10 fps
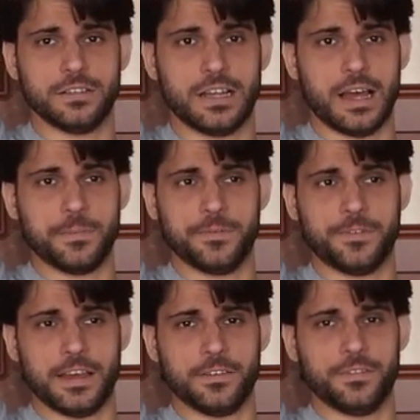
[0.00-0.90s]
I'm a
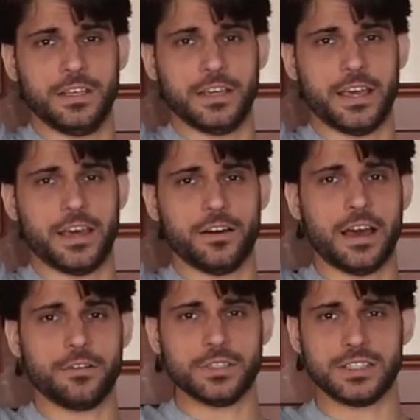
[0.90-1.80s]
fan of Thea Hail.
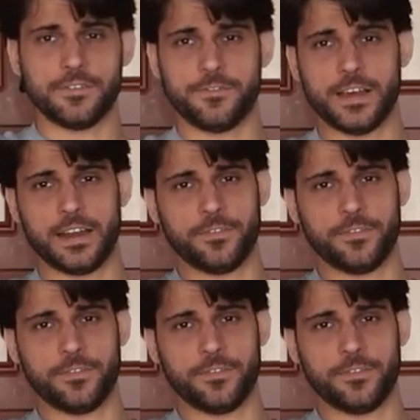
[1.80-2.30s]
I was a fan